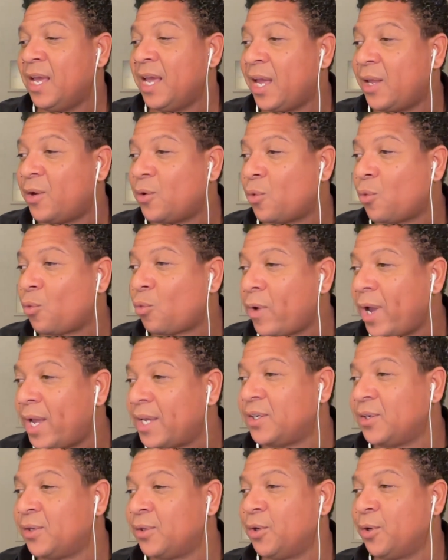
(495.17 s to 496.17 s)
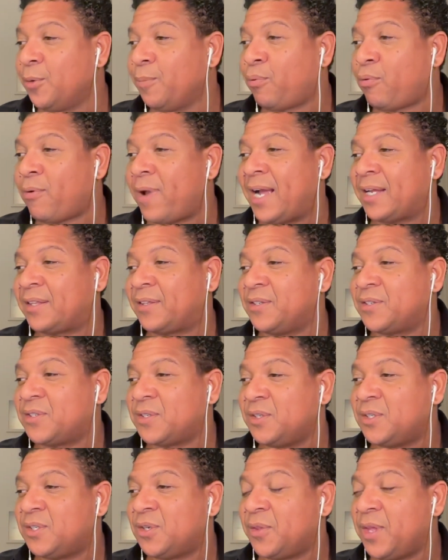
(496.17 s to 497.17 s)
and regular practice
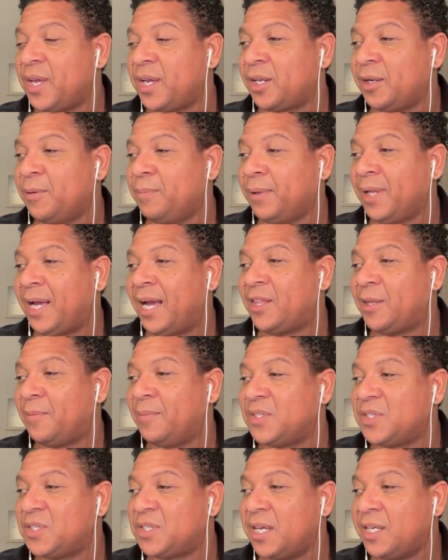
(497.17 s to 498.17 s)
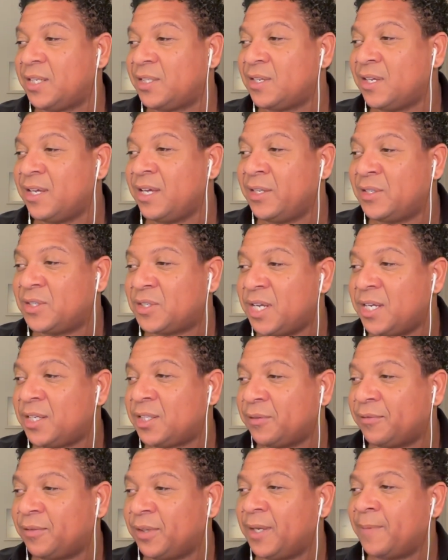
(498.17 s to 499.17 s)
until they can apply them
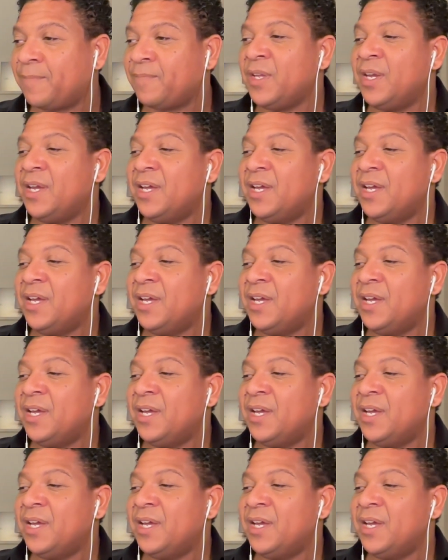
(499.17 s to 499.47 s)
instinctively.